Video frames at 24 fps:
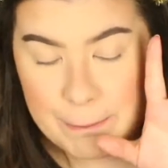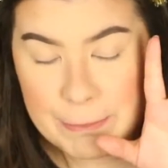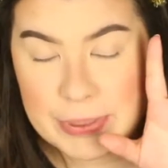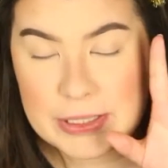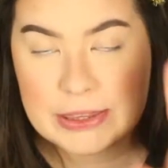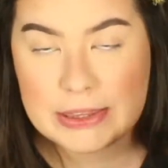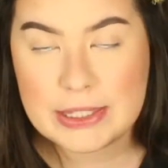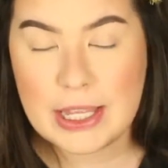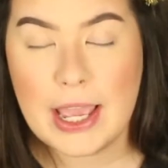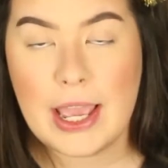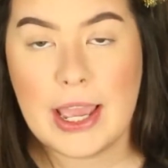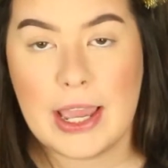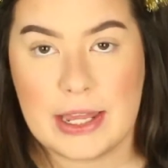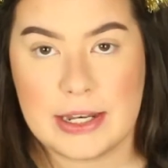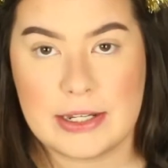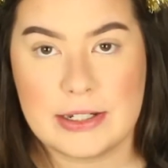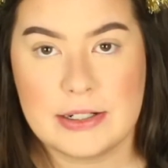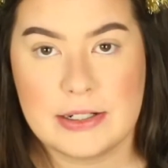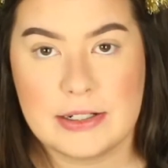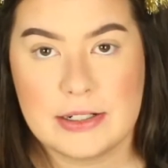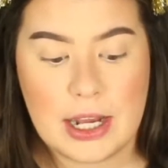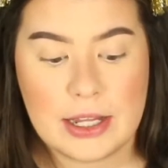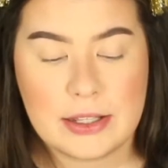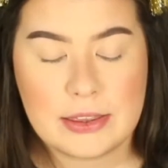But
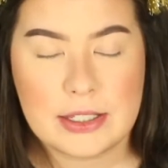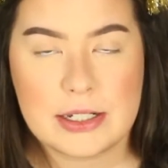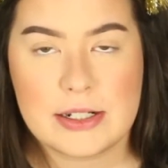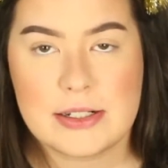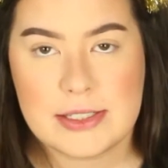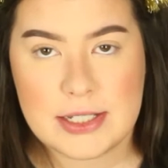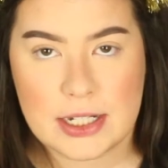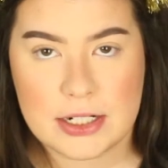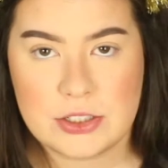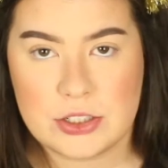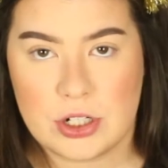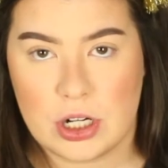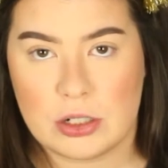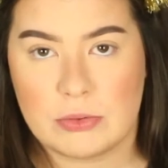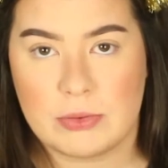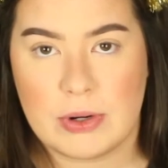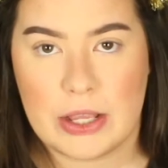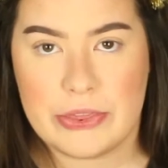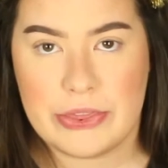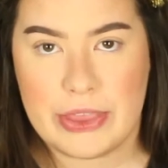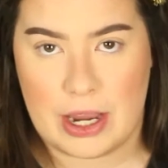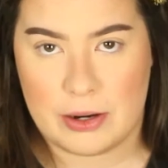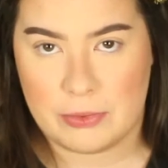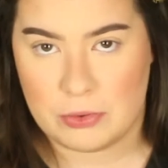then I think TikTok
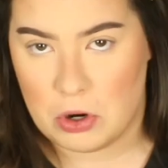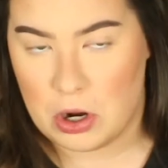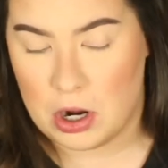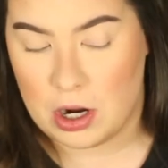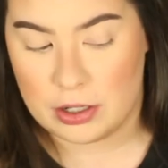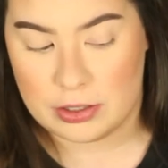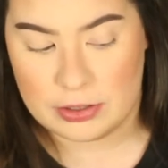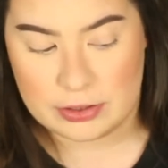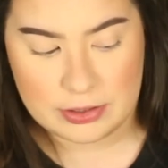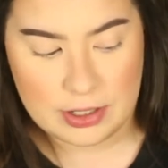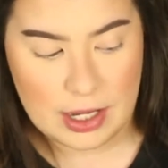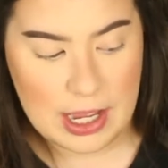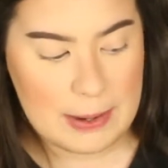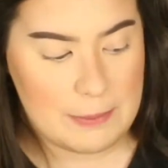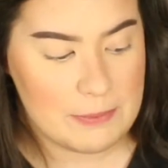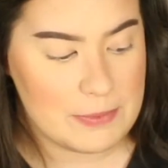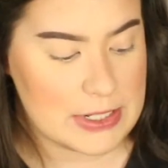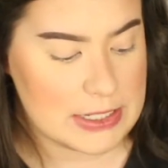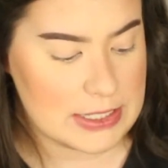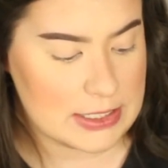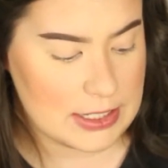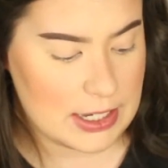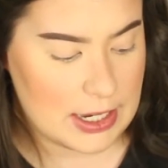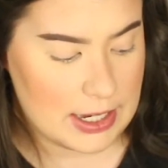read that wrong and
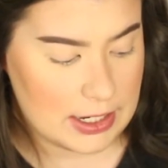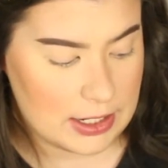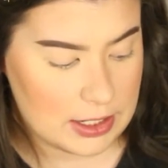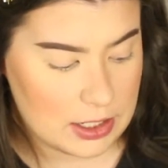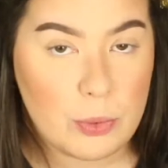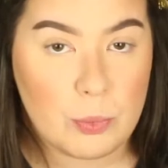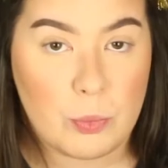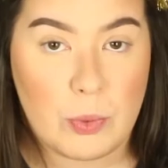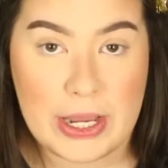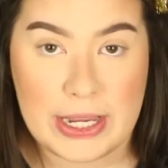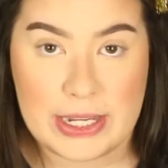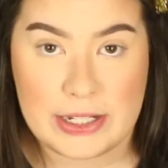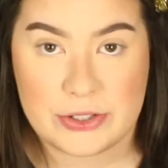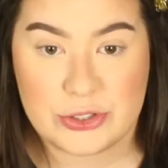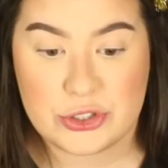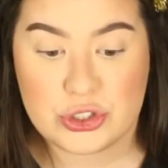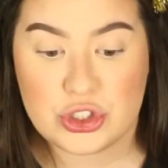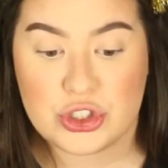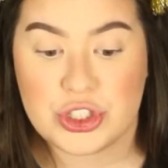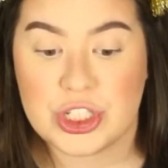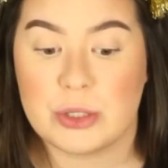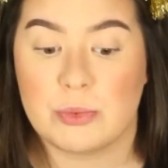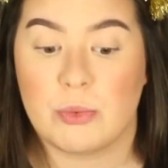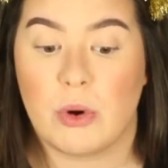was like, wait,
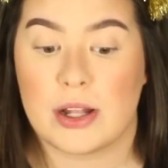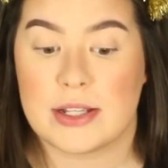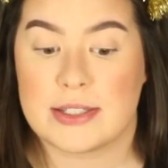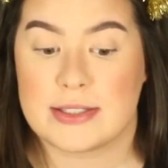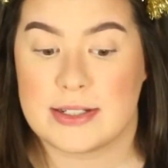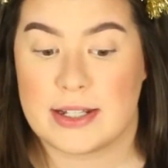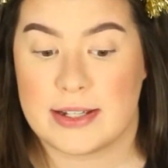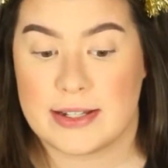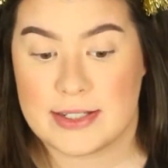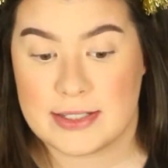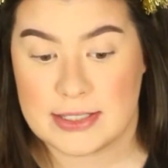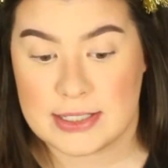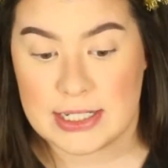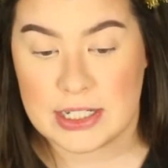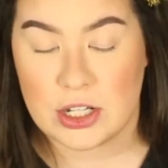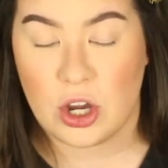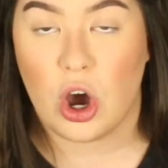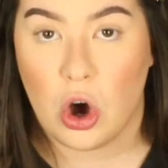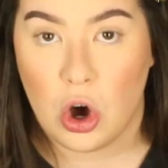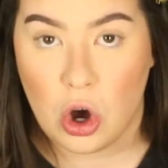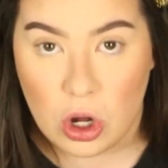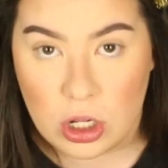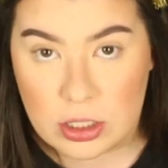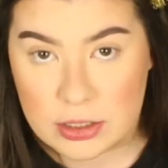she wants to see
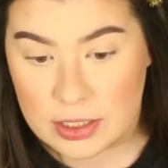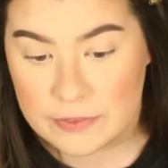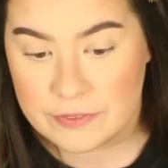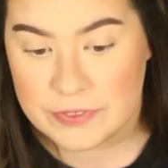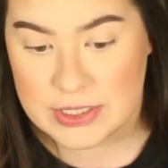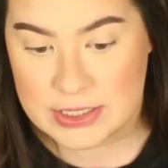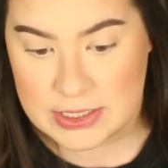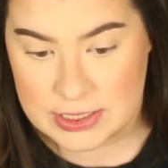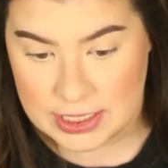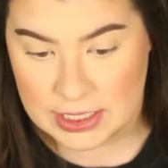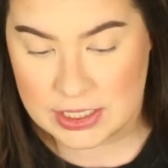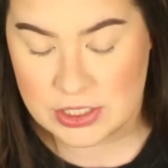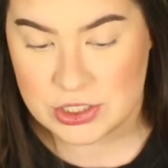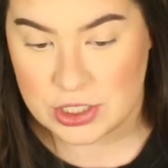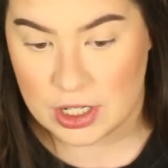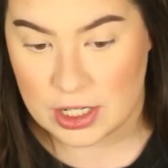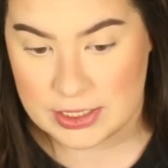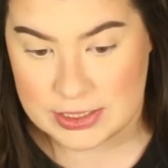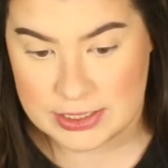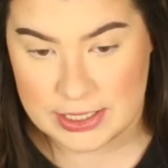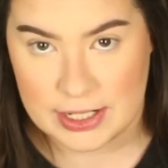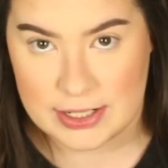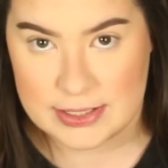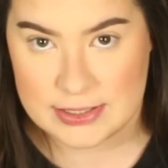all of the
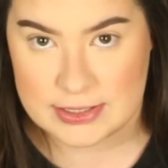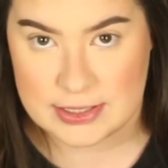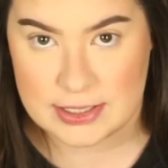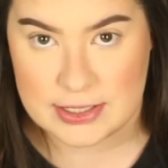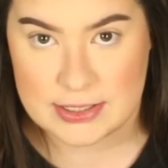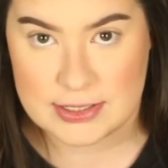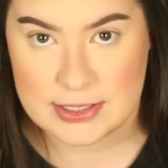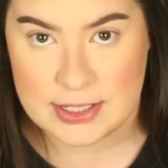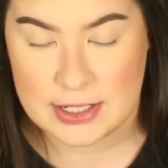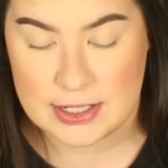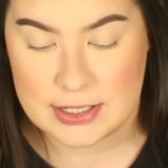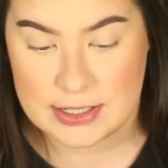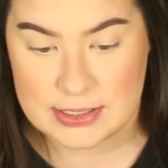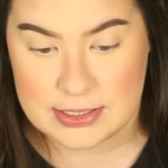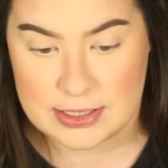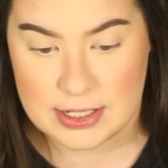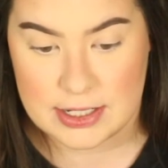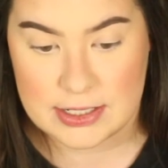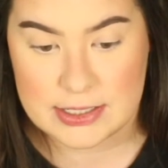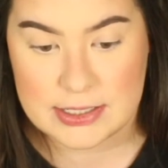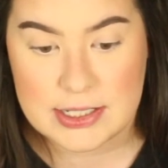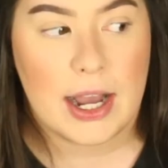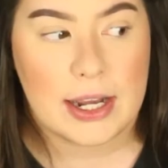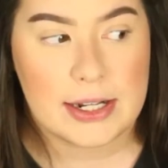TikTok dances that
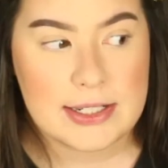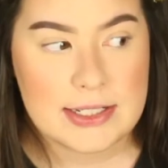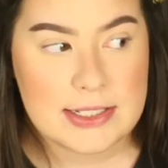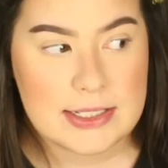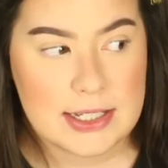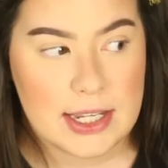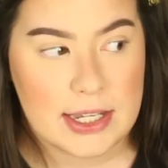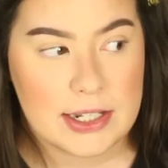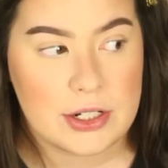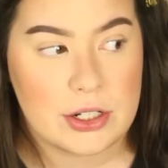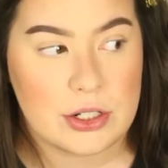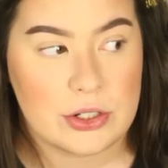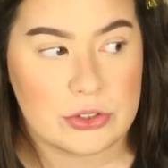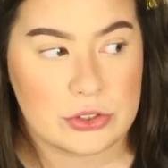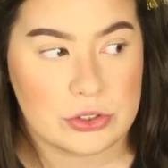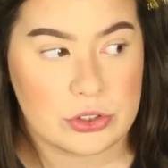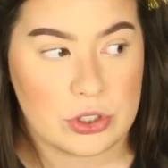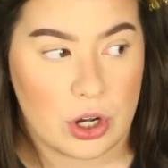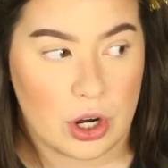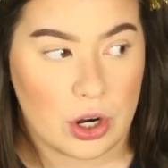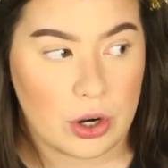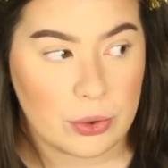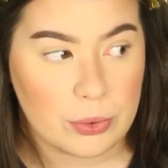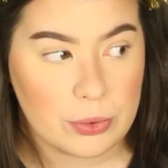exist. I said
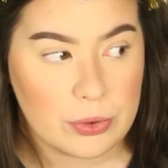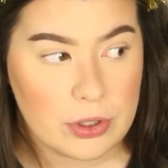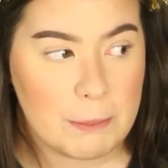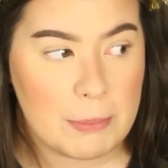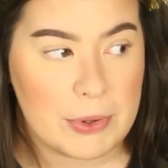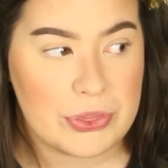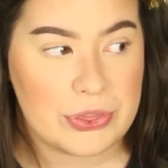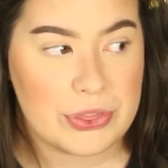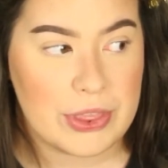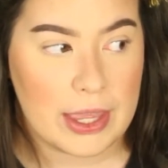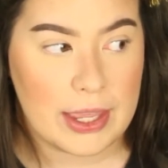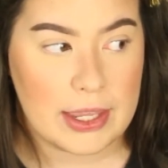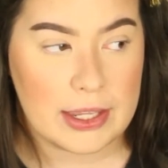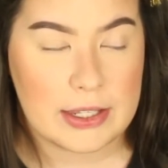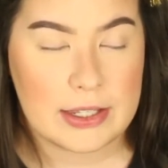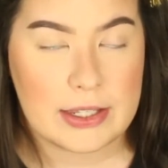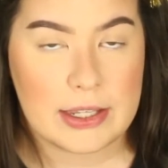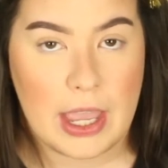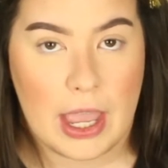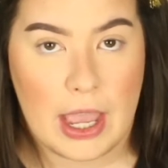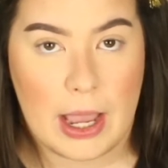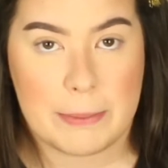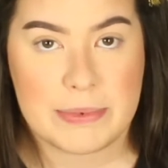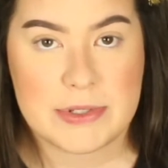no, but they
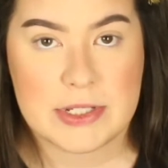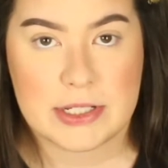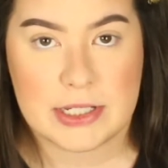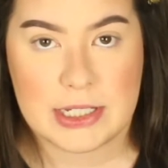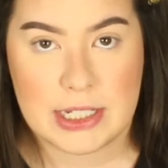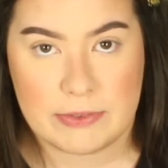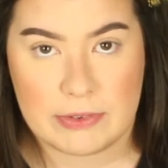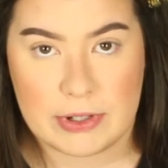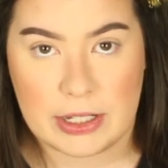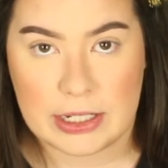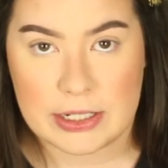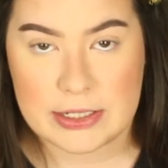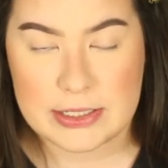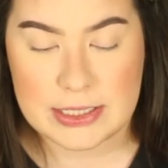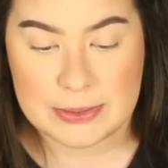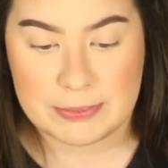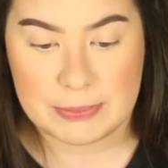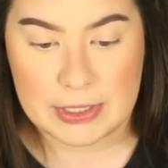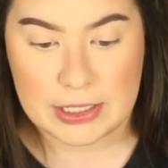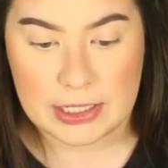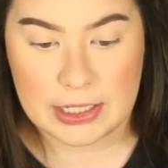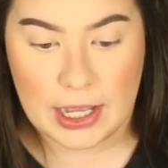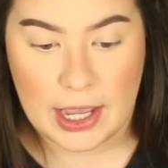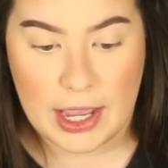kept giving it to
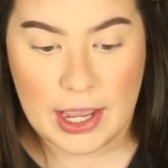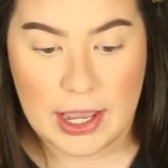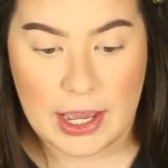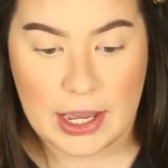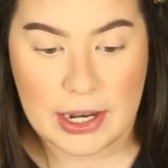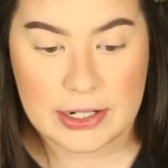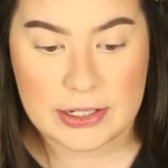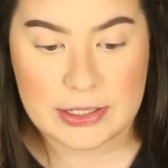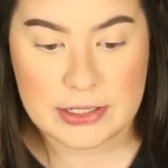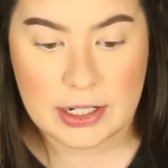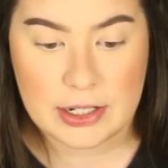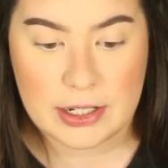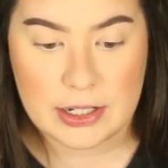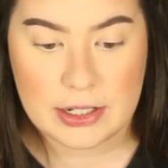me. And